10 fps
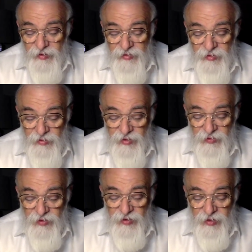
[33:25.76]
So it's a
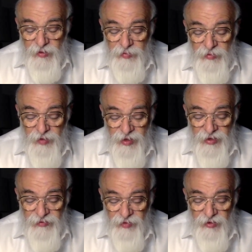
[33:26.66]
very compromised
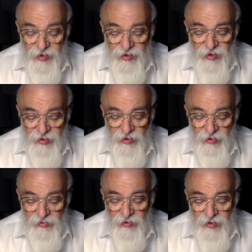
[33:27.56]
avodah. He says
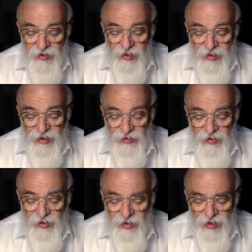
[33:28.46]
no. The
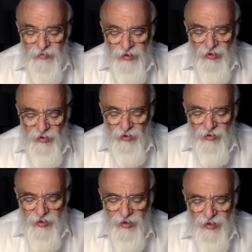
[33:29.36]
avodah in
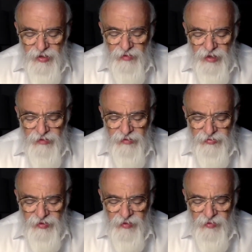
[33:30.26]
agolus is a great
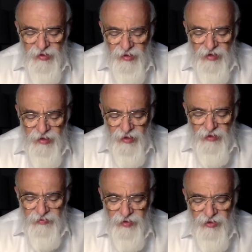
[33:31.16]
refinement, a great
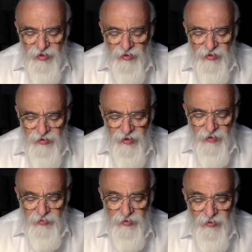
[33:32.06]
elevation
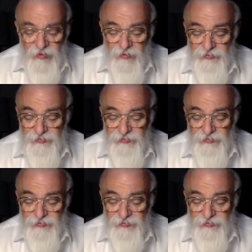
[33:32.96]
happens.